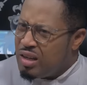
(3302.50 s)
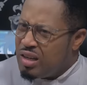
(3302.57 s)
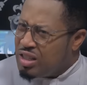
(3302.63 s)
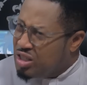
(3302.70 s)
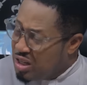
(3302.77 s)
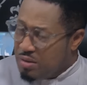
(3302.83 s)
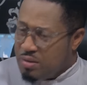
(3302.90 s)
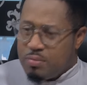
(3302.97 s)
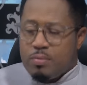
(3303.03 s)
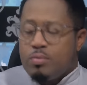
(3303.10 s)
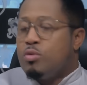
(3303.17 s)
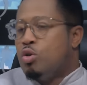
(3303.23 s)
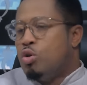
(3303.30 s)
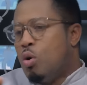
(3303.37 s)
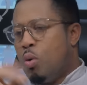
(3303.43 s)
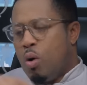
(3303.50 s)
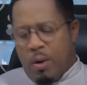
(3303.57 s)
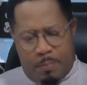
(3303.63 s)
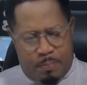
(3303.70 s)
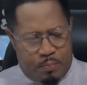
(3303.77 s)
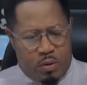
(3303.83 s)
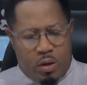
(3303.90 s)
It, you know
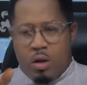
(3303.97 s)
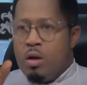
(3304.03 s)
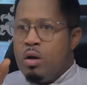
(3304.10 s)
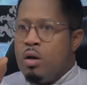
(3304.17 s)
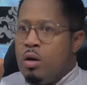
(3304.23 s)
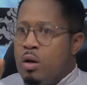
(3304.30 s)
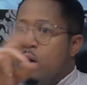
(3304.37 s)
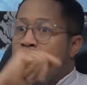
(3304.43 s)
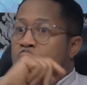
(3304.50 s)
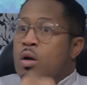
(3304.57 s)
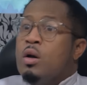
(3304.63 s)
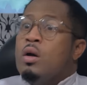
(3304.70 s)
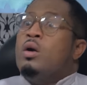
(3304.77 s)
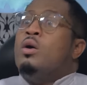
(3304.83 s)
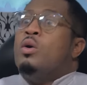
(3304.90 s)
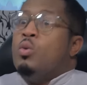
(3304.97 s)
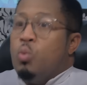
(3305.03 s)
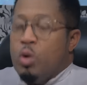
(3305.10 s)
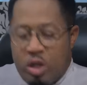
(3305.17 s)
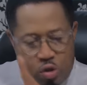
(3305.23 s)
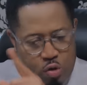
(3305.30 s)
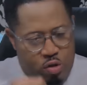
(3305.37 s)
what?
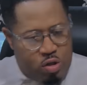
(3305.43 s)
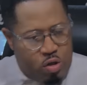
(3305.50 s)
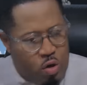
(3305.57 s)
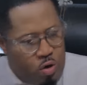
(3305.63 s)
we need to see